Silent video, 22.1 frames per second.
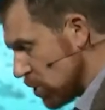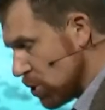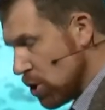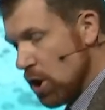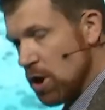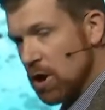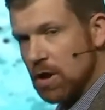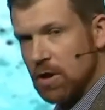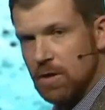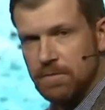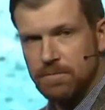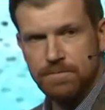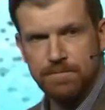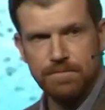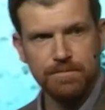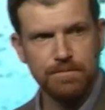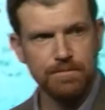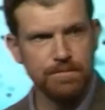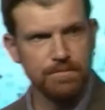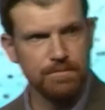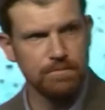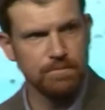cook.
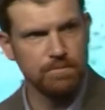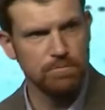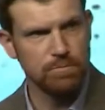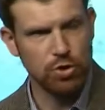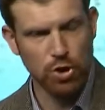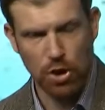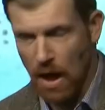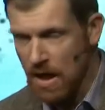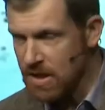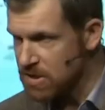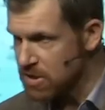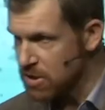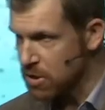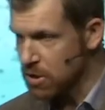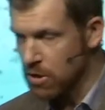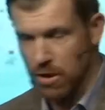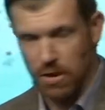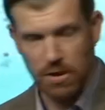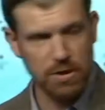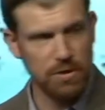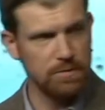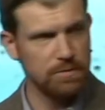She likes to
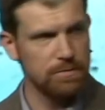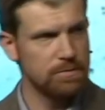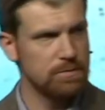cook.